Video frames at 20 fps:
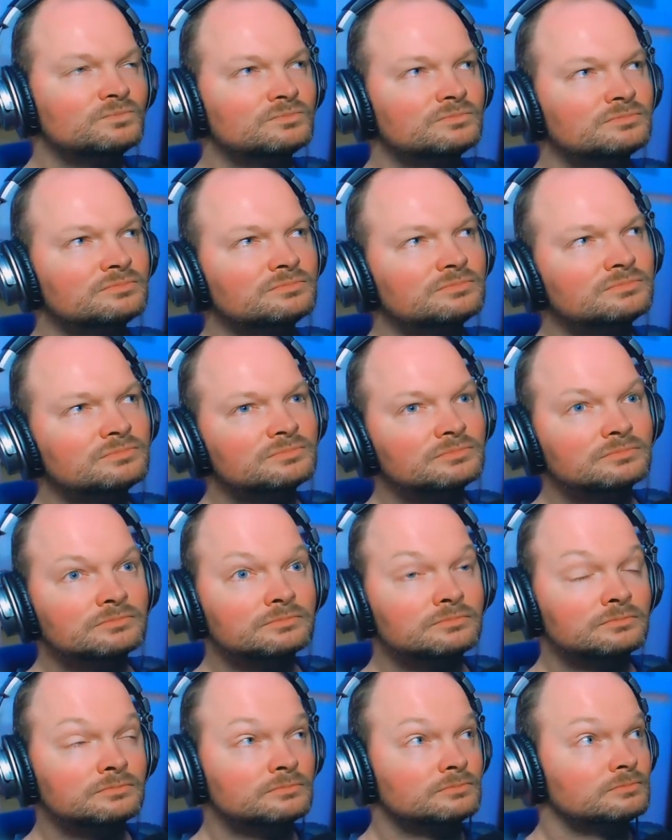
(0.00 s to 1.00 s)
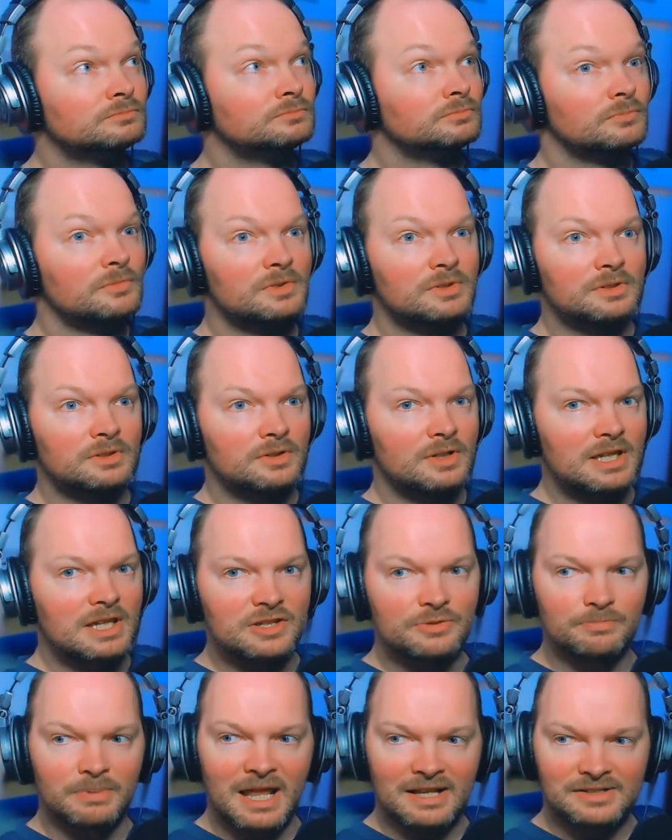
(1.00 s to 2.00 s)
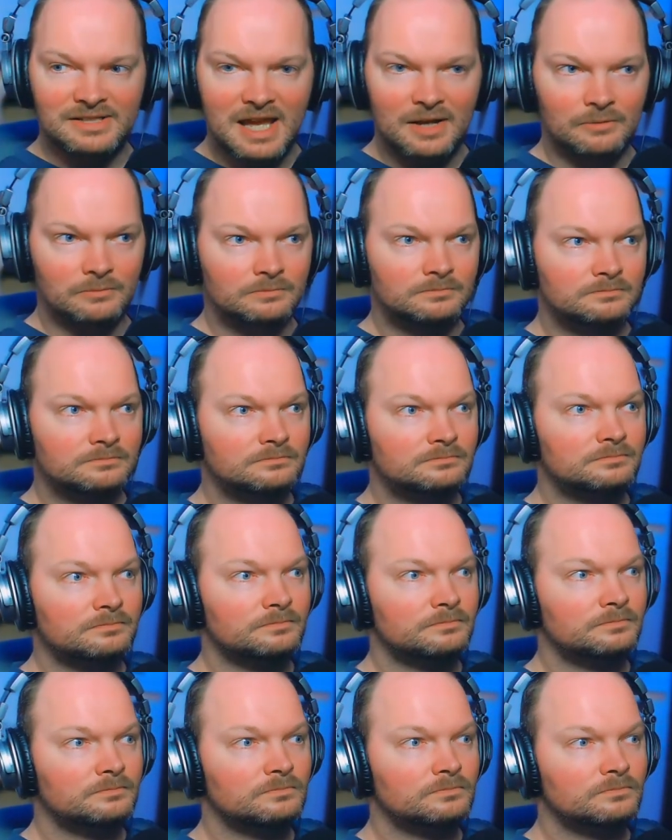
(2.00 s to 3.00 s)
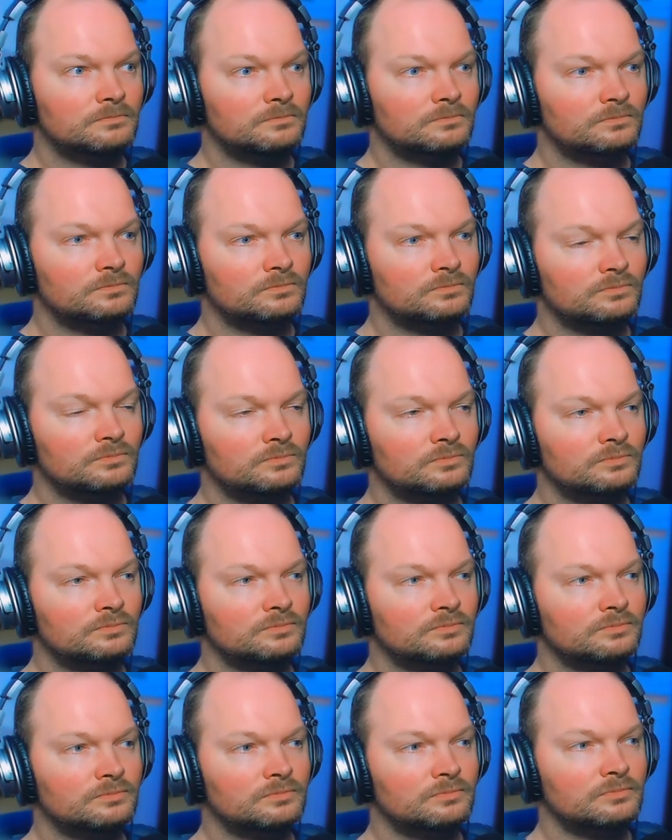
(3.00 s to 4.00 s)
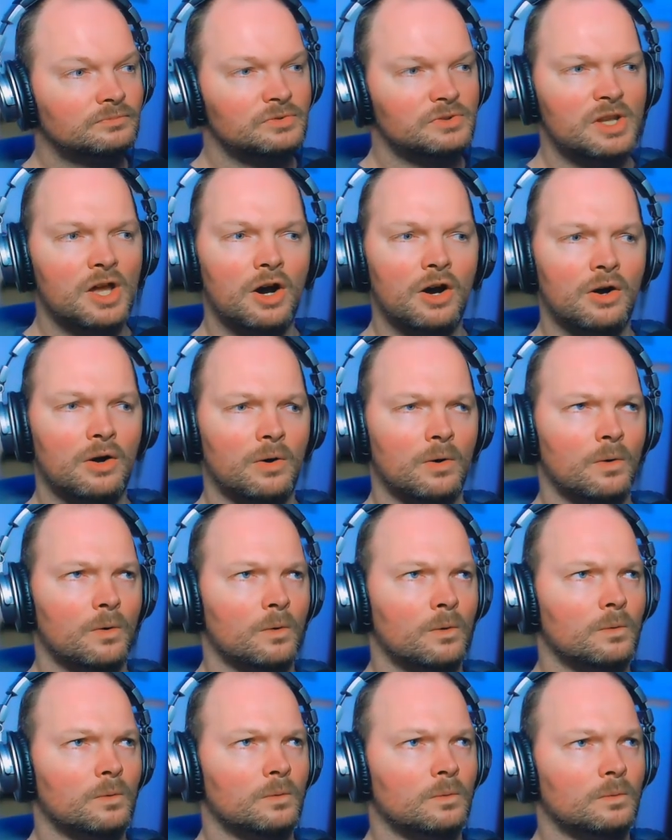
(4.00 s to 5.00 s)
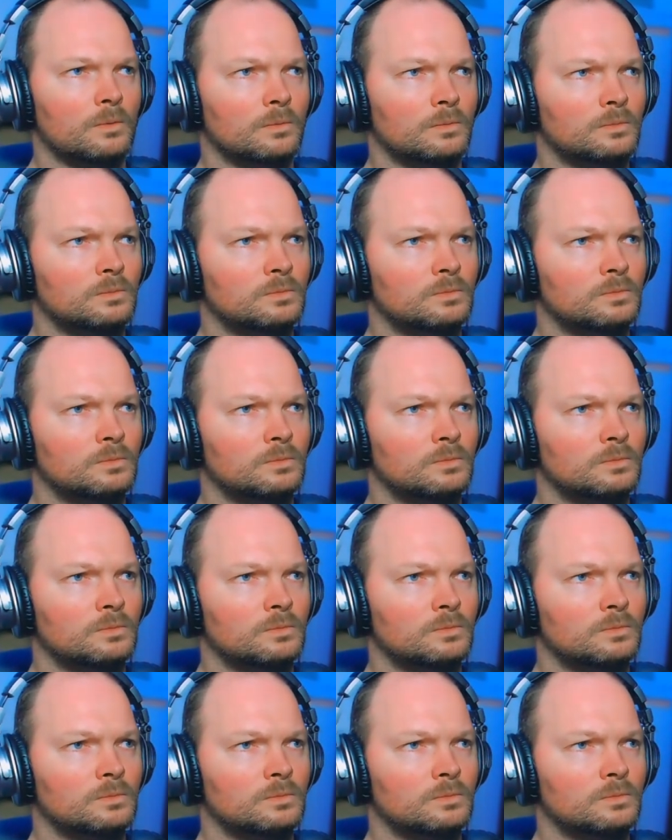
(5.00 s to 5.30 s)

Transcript: into the explosions. He's blacked out. Those would hurt my eyes. No.